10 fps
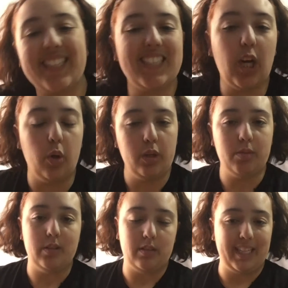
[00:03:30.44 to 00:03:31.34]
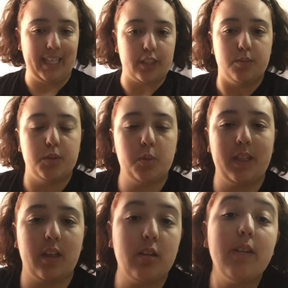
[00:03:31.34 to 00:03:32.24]
That's the only real connection between
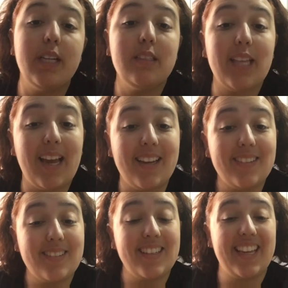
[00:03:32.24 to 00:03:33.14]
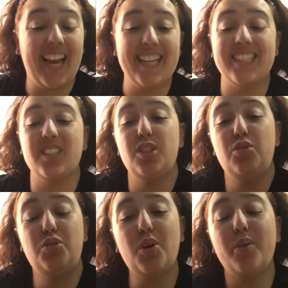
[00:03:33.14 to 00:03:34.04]
the careers and Katniss.
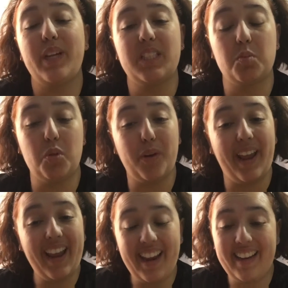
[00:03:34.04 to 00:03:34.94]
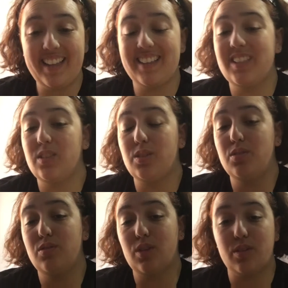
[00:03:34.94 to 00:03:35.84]
You don't explore anything, so you
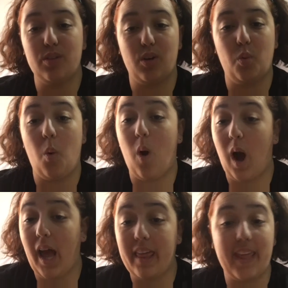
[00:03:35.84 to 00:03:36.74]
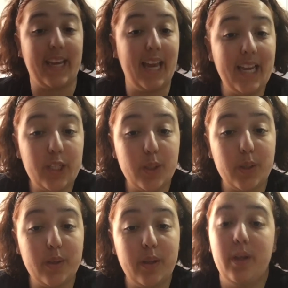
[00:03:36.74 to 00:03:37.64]
don't know why they hate
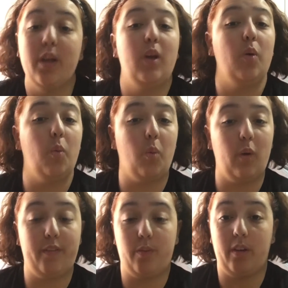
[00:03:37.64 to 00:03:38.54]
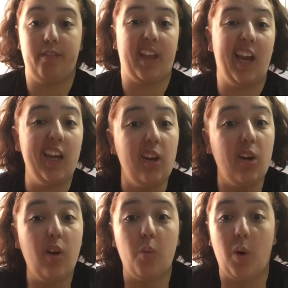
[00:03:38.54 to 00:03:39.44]
her, or if they hate
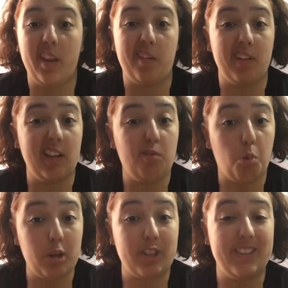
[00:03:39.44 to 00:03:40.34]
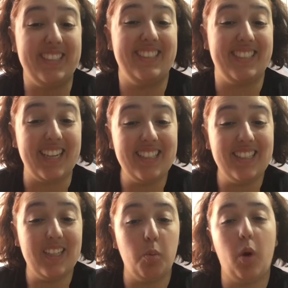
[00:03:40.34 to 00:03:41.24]
her, or why they really want her
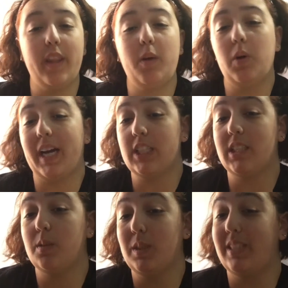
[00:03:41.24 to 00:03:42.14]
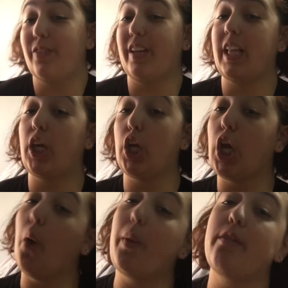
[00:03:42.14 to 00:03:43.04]
dead, and why they were actually specifically
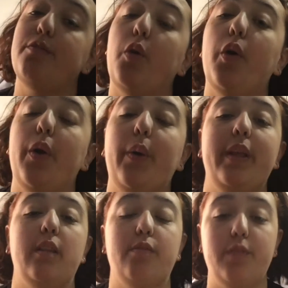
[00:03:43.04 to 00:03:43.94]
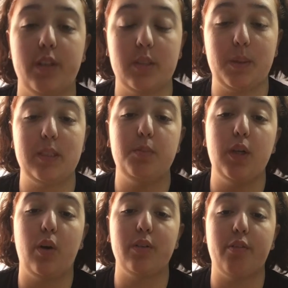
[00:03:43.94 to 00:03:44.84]
going for her in the first place
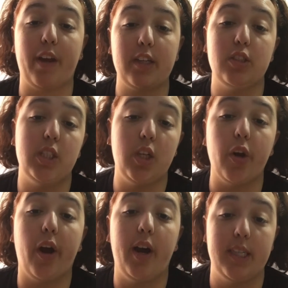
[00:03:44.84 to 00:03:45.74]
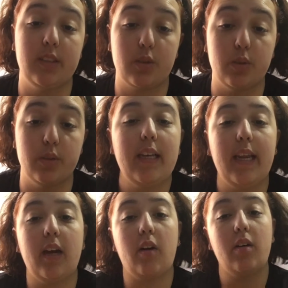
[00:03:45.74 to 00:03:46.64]
beyond the fact she got a high score.
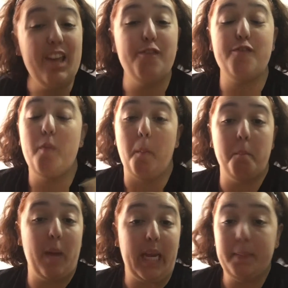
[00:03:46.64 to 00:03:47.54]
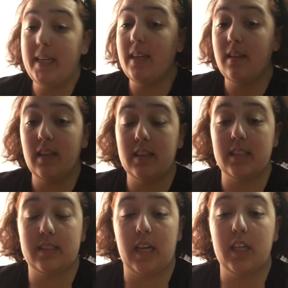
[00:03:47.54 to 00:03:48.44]
Now, if maybe in the
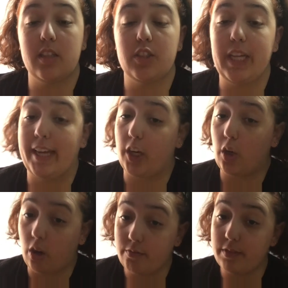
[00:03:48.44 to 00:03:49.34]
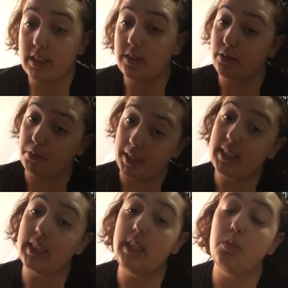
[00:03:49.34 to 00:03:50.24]
start she had a conflict
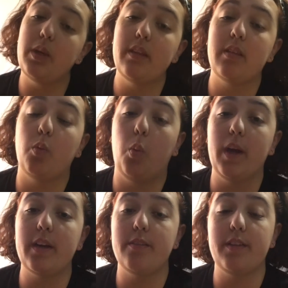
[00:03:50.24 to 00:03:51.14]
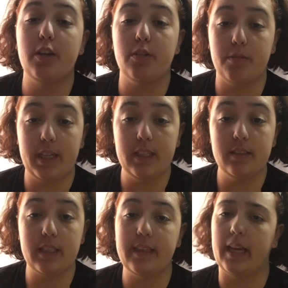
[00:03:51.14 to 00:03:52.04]
directly with one of the
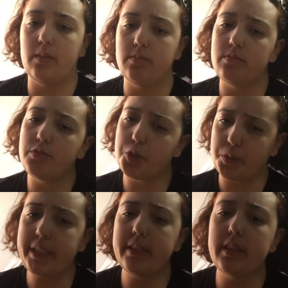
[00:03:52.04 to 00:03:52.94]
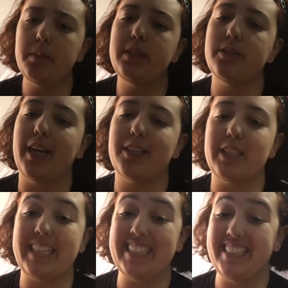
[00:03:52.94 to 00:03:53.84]
careers and that triggered them into
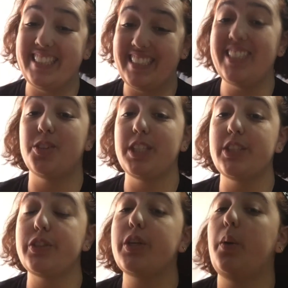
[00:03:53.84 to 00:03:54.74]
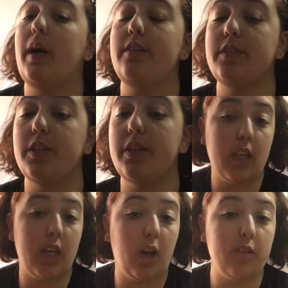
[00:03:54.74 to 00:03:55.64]
actually considering to go after
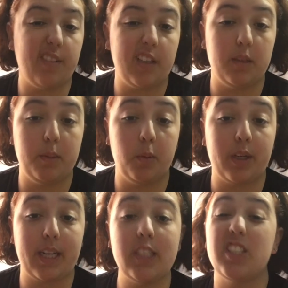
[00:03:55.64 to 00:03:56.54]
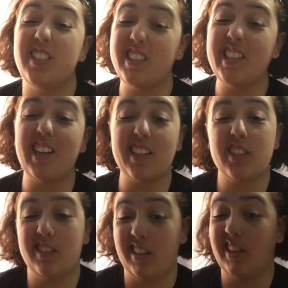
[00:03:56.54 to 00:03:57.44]
then I would find it a bit more engaging because you can
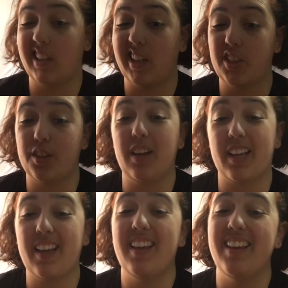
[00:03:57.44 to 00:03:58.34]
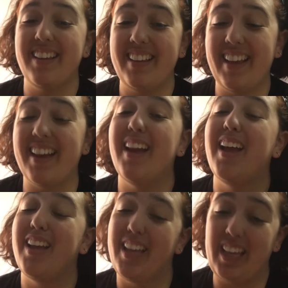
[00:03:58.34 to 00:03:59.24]
actually see the connection, like, yeah,
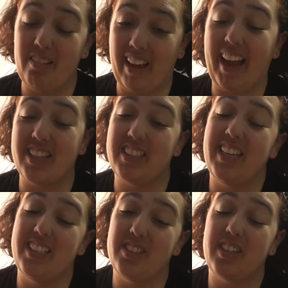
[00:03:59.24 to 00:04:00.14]
he actually hates